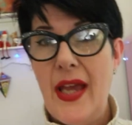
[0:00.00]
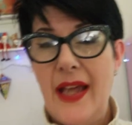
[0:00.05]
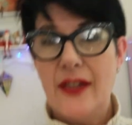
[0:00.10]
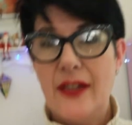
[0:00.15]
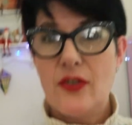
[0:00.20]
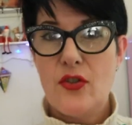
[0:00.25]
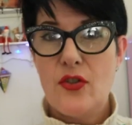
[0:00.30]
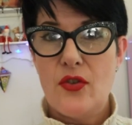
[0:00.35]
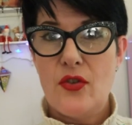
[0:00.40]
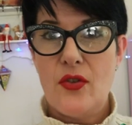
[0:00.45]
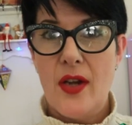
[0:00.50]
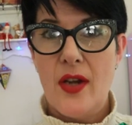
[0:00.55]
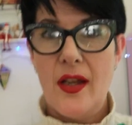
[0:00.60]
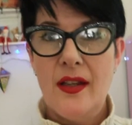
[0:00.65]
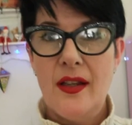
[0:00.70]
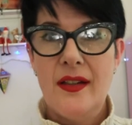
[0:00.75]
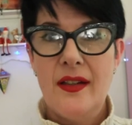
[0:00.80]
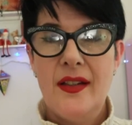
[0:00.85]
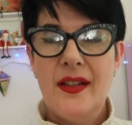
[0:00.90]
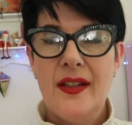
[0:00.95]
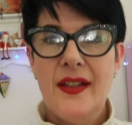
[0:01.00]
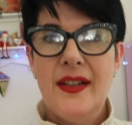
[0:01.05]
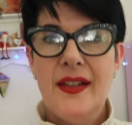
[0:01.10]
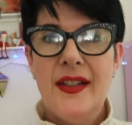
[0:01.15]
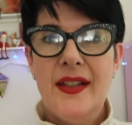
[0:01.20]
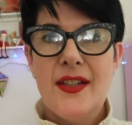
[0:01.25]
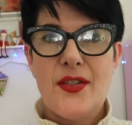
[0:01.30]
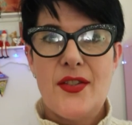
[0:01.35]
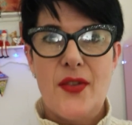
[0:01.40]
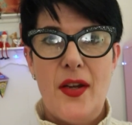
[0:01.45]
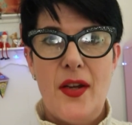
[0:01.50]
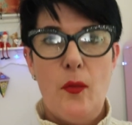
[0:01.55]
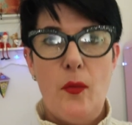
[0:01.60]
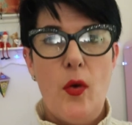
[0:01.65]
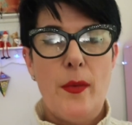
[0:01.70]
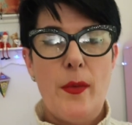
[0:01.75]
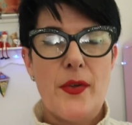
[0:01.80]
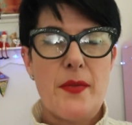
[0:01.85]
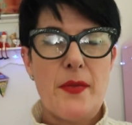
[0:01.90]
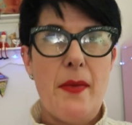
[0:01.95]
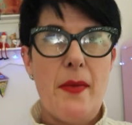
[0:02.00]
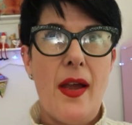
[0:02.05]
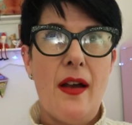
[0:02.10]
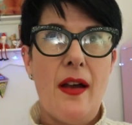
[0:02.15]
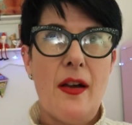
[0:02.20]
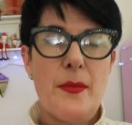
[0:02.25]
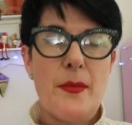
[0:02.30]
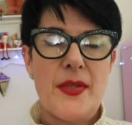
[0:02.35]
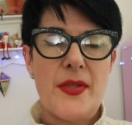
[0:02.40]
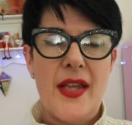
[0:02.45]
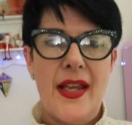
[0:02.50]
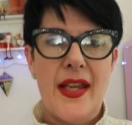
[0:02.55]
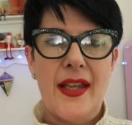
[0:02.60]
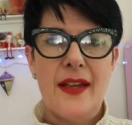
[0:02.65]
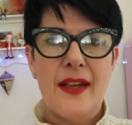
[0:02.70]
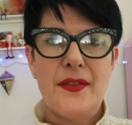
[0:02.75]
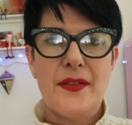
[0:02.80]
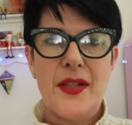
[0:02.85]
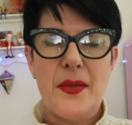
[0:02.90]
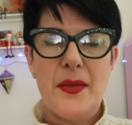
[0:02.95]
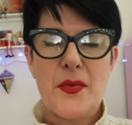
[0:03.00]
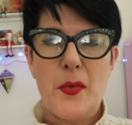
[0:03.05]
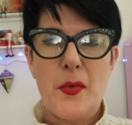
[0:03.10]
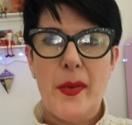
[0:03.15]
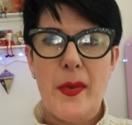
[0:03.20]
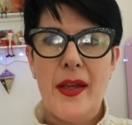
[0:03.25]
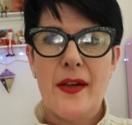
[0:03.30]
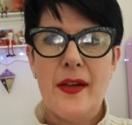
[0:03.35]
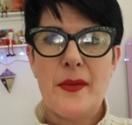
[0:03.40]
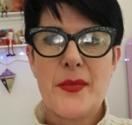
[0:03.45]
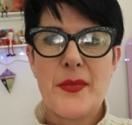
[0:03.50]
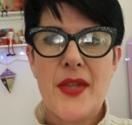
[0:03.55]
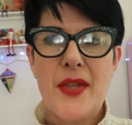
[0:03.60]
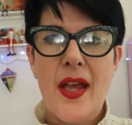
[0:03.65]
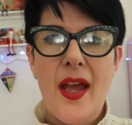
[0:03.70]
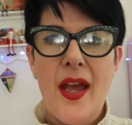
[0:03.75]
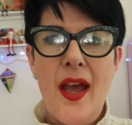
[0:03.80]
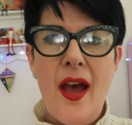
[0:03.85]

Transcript: extra, sorry it wobbles, my arm's aching, I have to keep swapping arms.